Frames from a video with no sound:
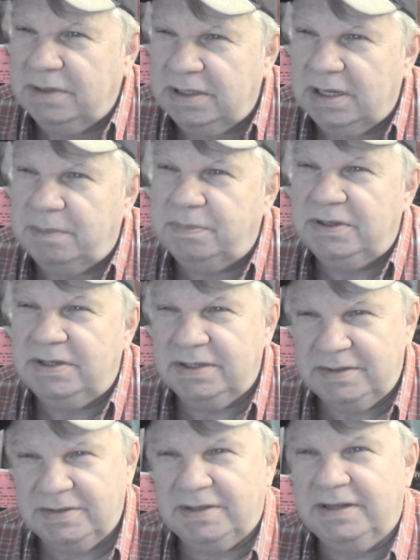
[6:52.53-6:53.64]

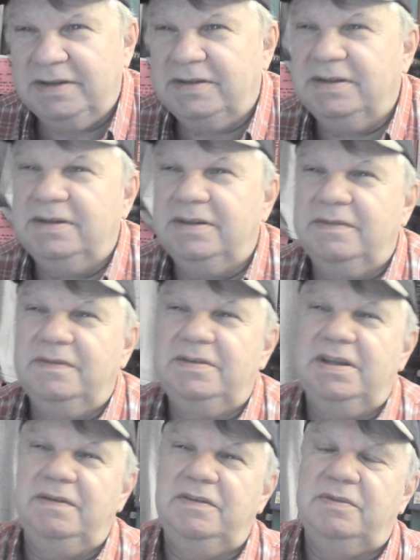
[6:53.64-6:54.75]
recapitulation of
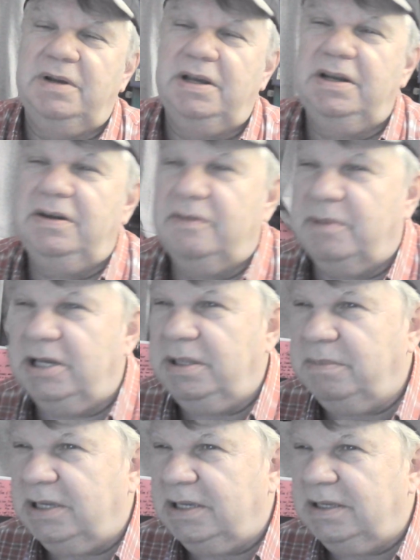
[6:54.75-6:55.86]
David's reign as
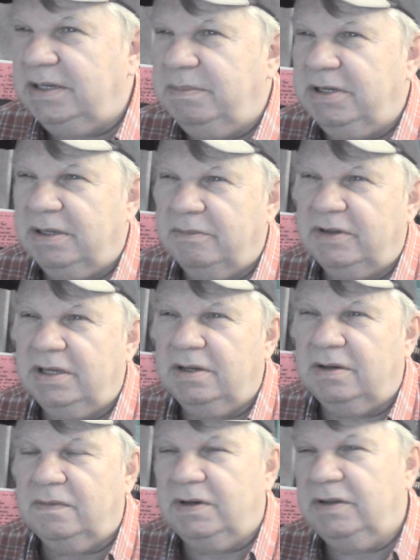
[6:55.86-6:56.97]
mighty man. He becomes
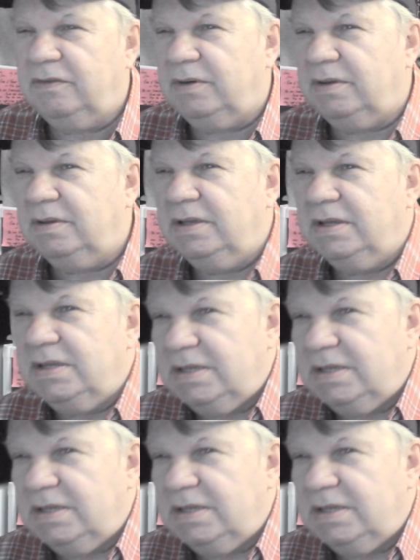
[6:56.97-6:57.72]
king over Israel.